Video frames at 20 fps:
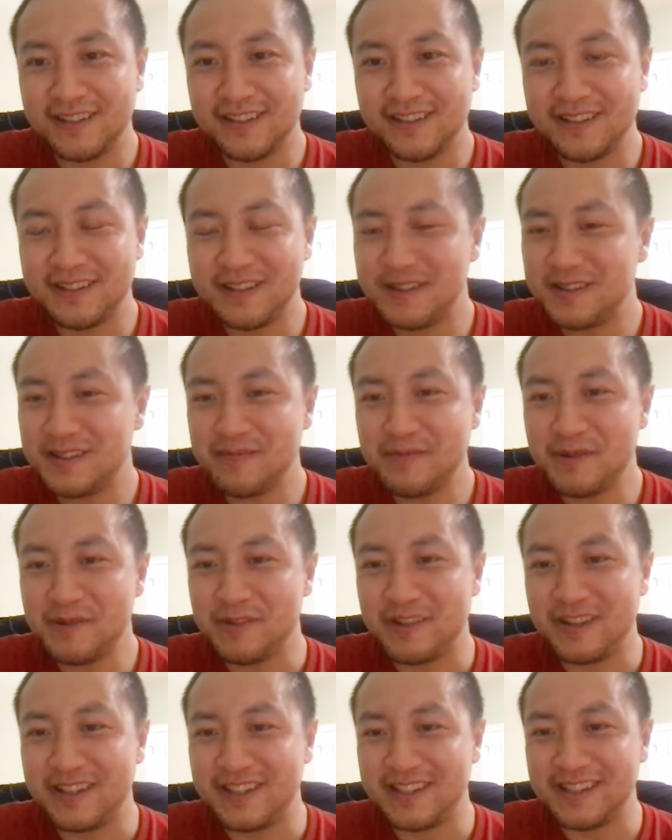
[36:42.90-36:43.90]
Some people,
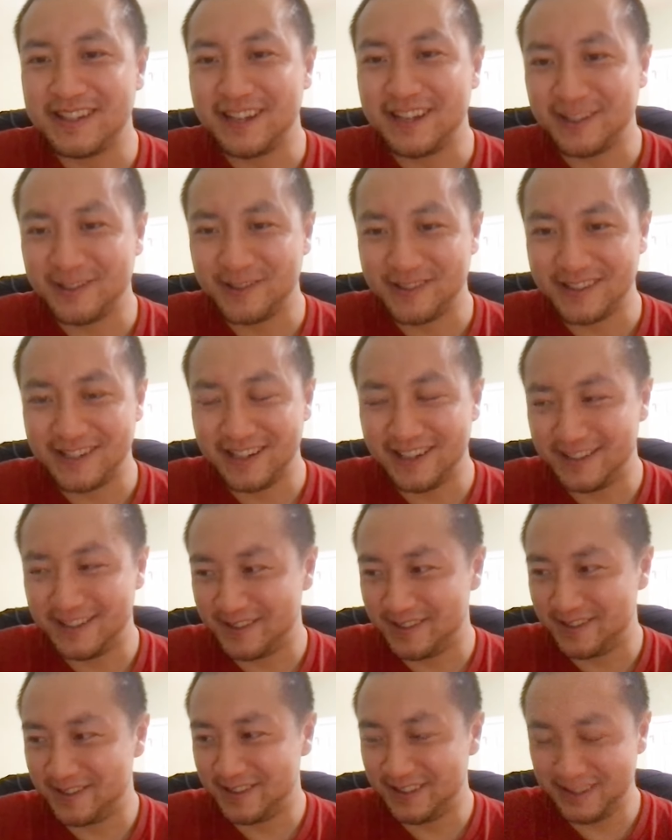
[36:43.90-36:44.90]
they just like to stay as
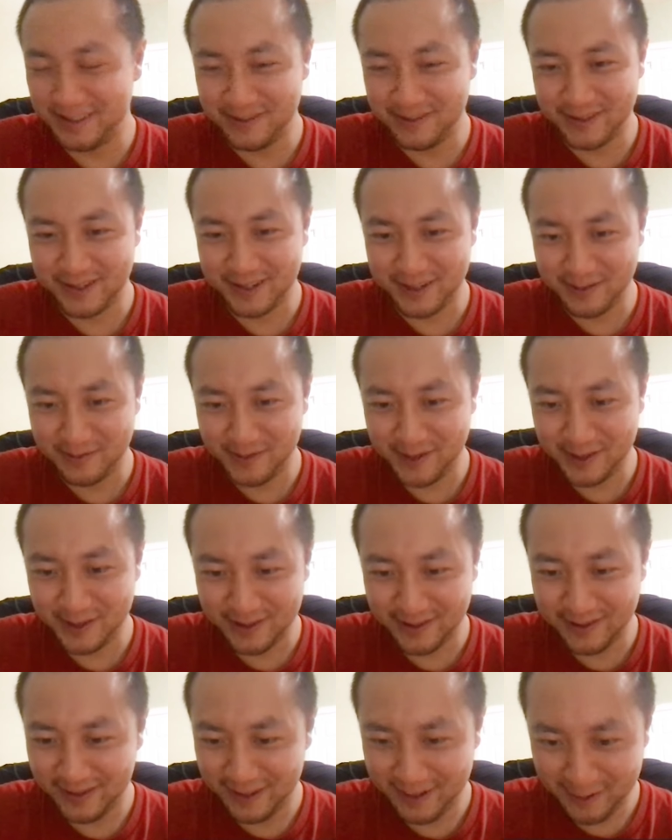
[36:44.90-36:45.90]
a individual
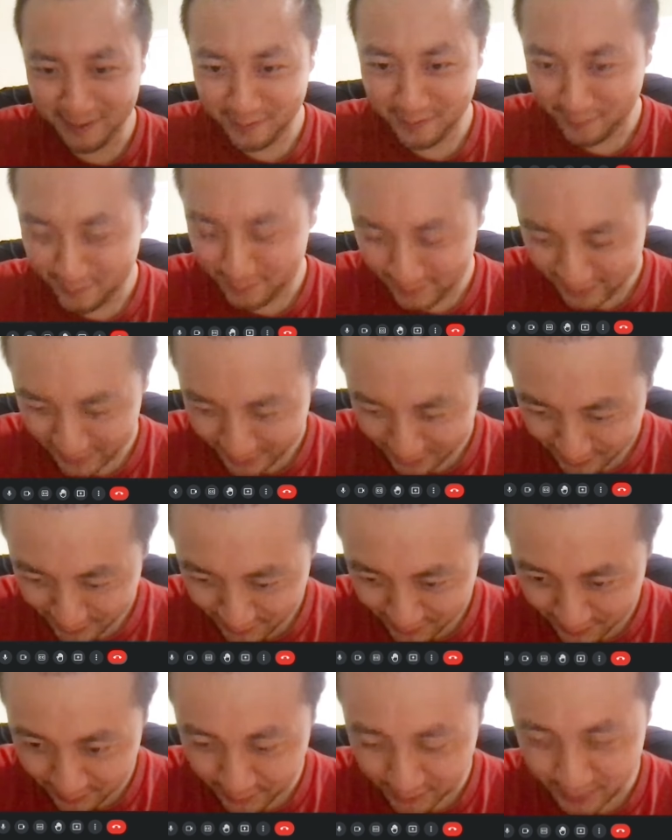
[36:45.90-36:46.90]
contributor. They don't
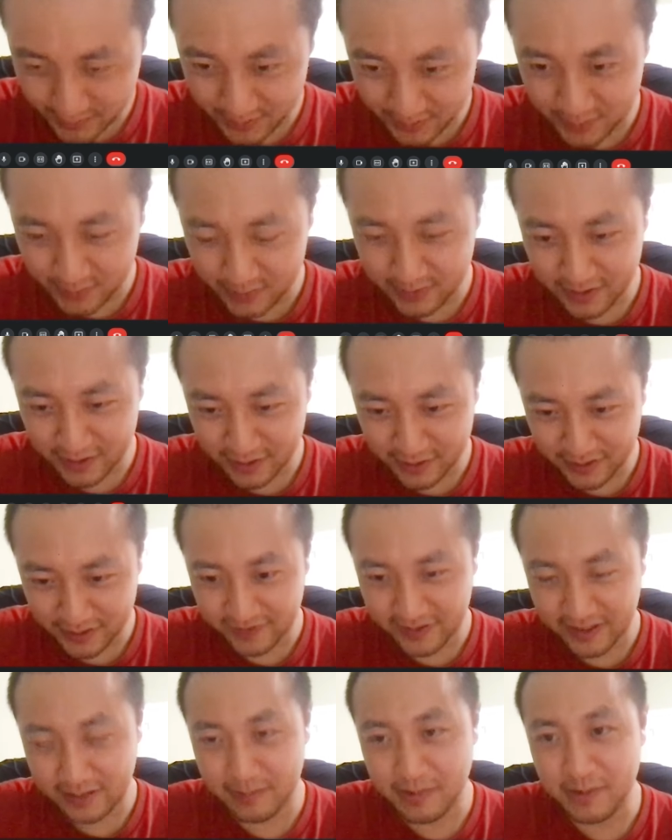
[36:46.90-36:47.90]
want to do a lot of
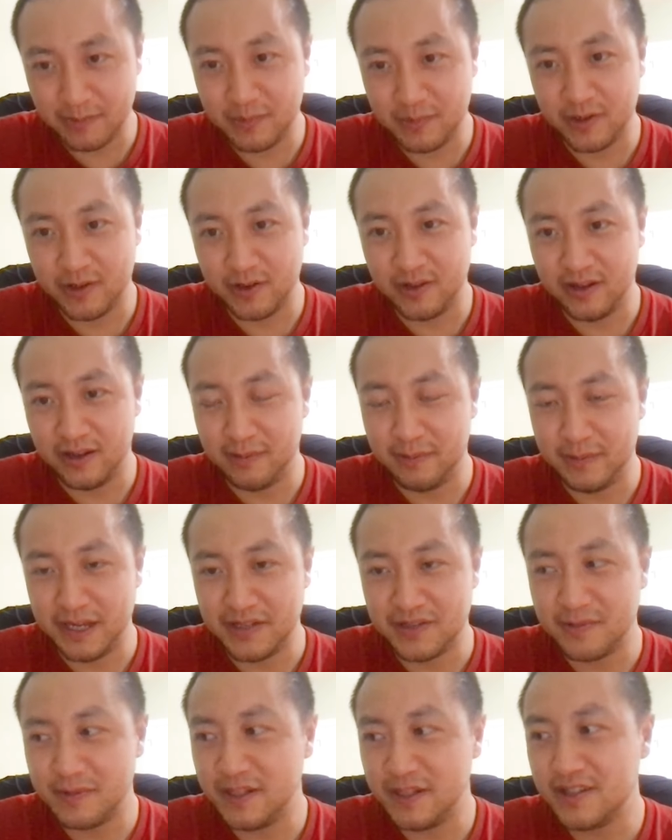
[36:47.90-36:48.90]
like people
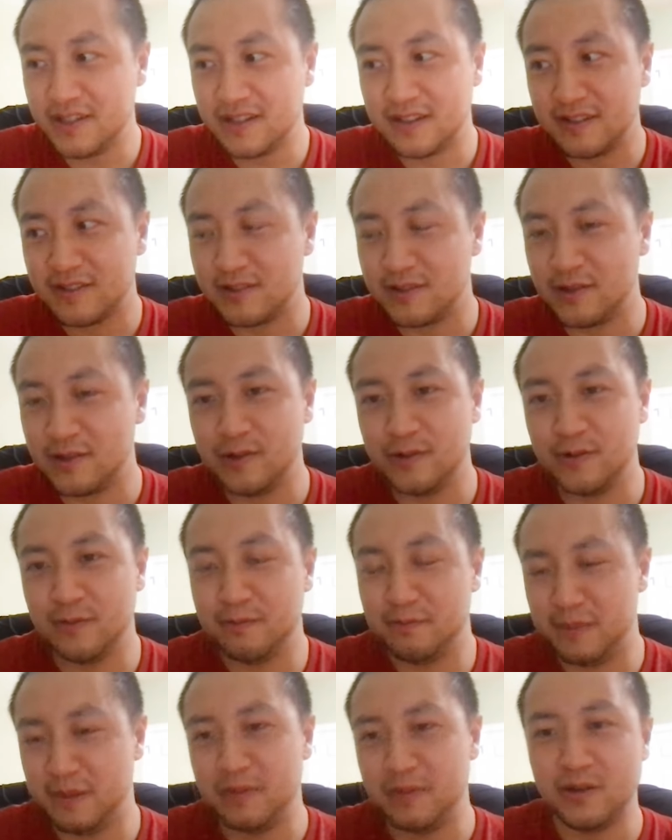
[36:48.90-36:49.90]
management. So
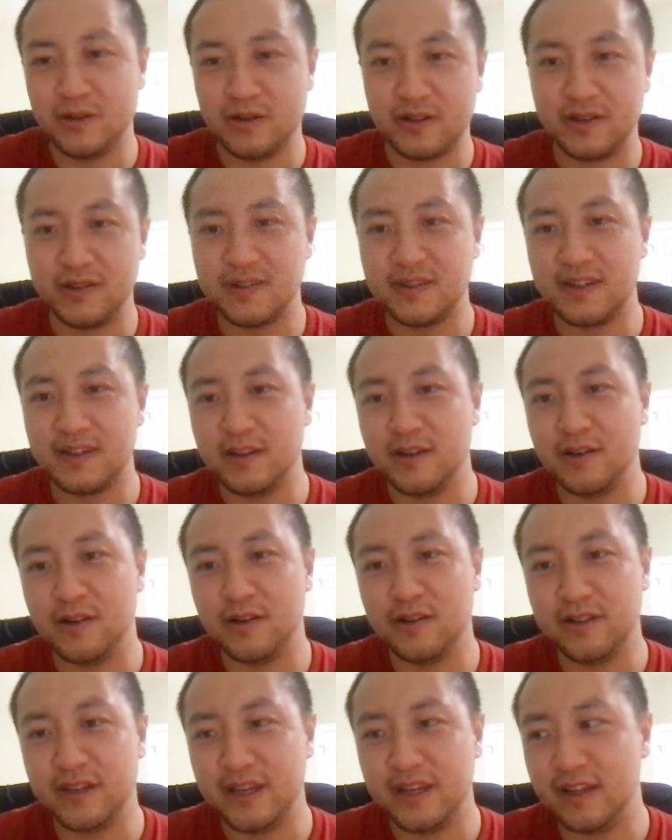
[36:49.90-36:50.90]
maybe you're going to stay
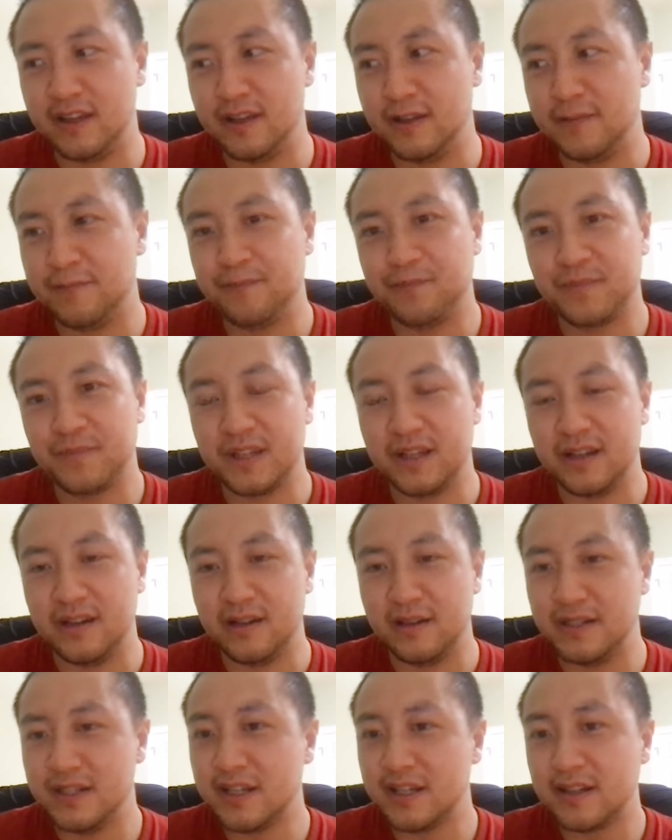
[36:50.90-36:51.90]
on a
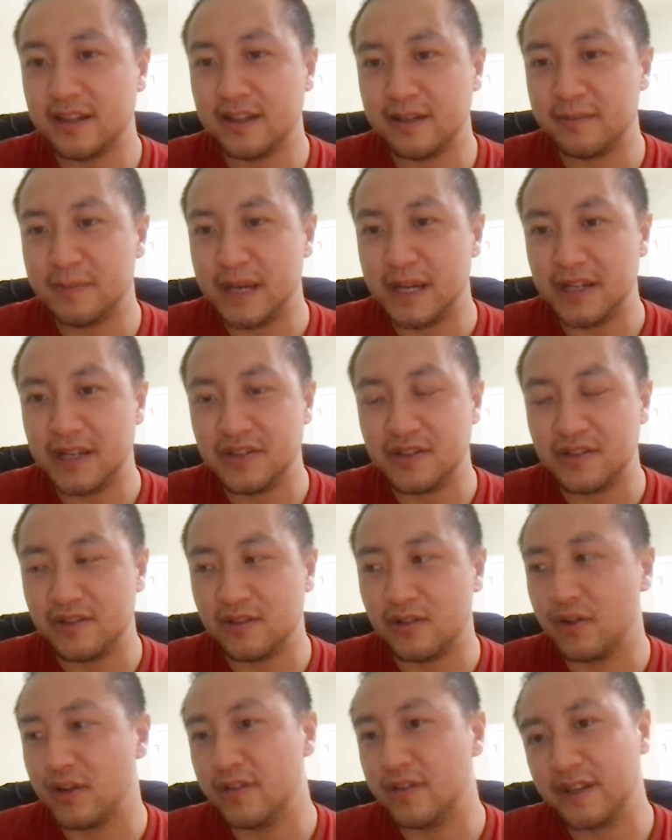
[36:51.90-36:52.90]
tech lead manager
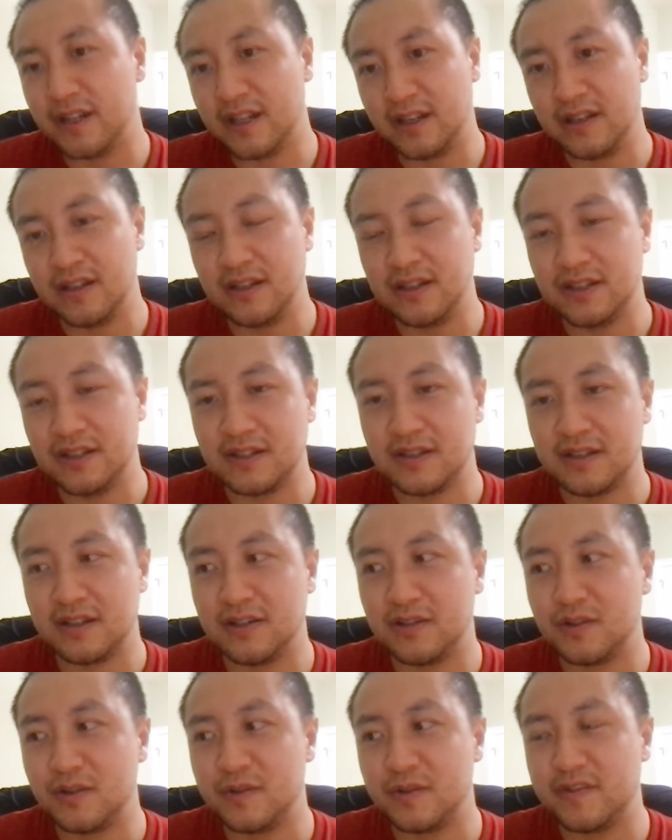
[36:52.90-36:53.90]
or even just
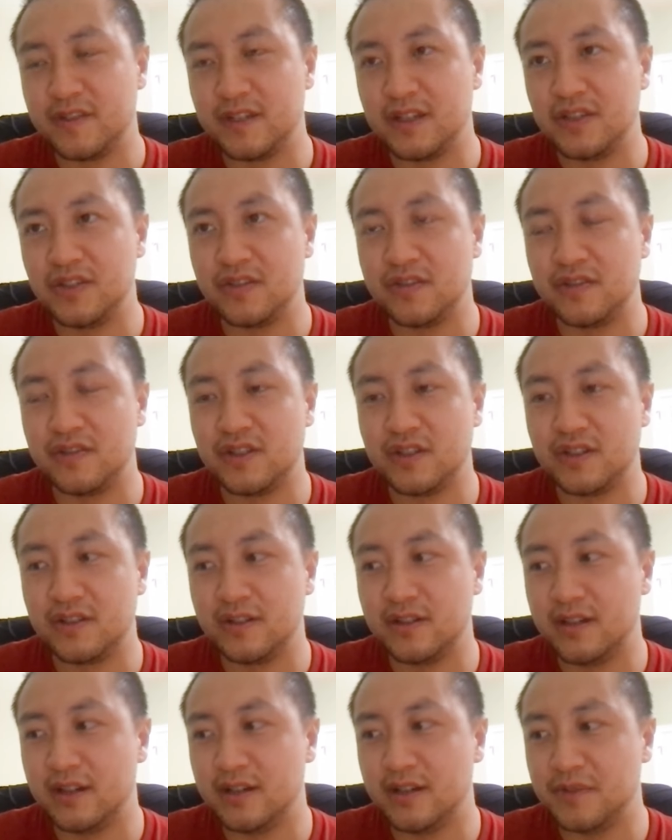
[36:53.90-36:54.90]
individual
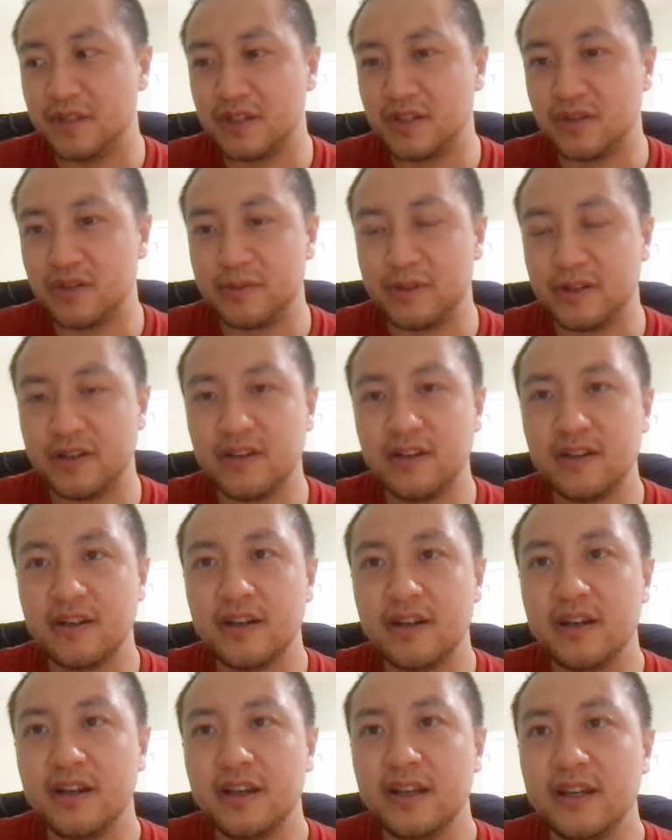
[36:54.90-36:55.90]
contributor.
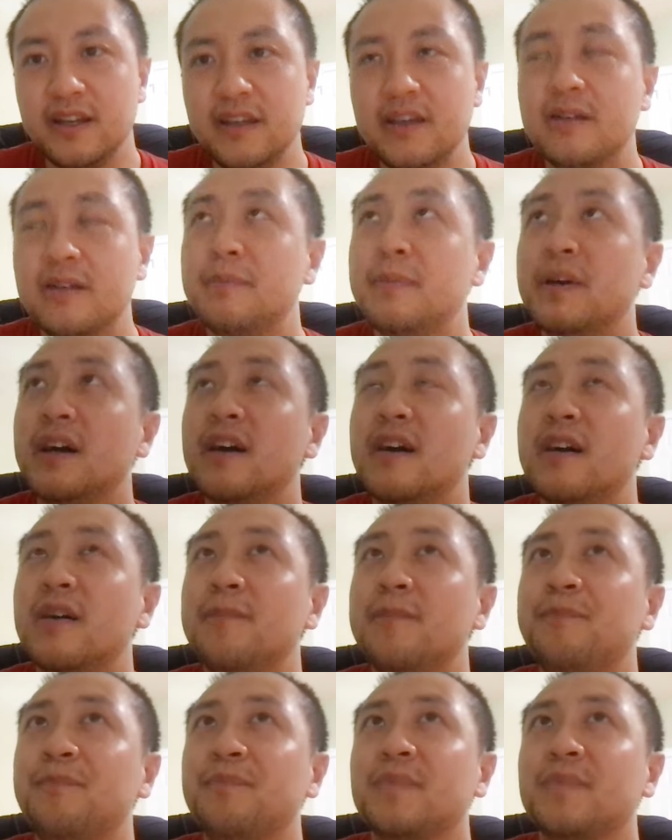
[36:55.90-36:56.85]
Yeah, but